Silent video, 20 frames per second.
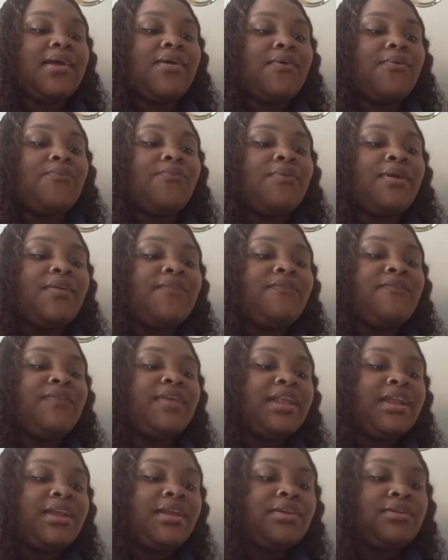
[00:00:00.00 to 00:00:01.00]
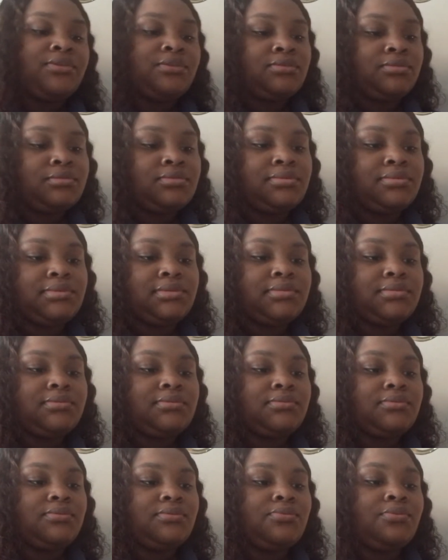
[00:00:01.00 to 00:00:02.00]
What videos
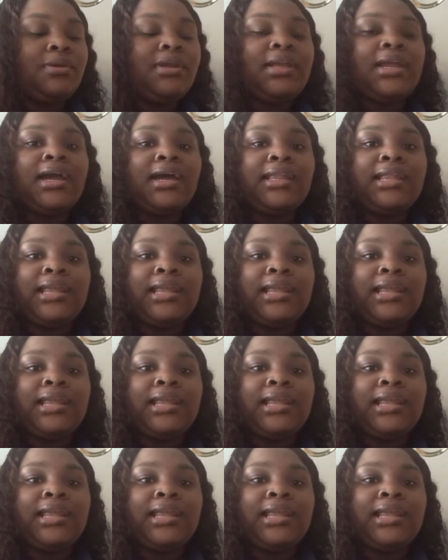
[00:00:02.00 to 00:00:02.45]
would y'all